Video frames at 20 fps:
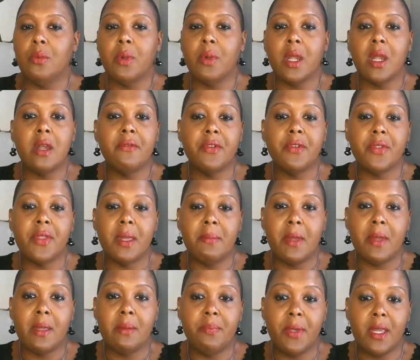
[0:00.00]
wherever they
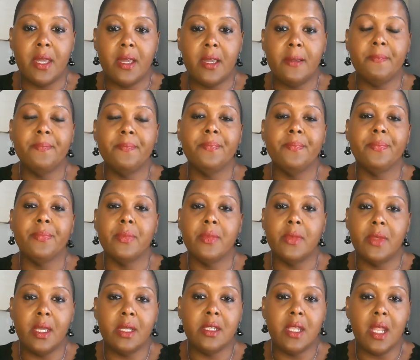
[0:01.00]
may be,
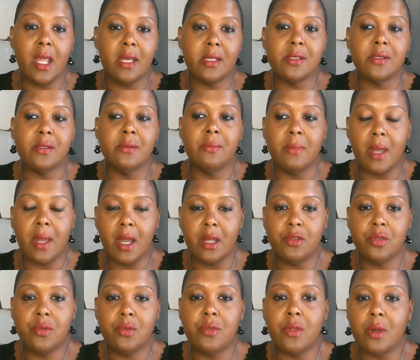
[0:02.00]
then yes, I
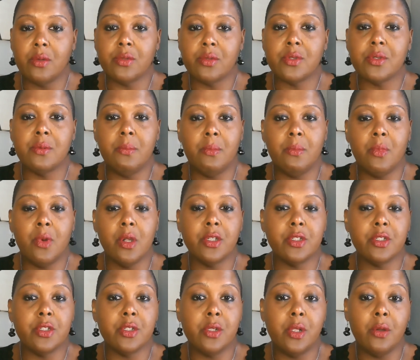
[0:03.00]
do those
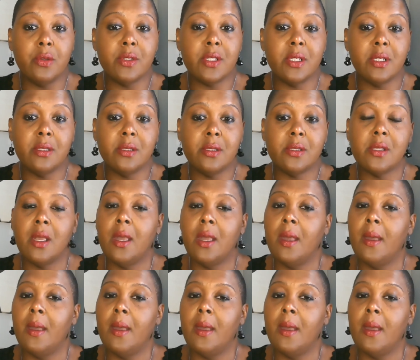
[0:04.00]
mortgage closings,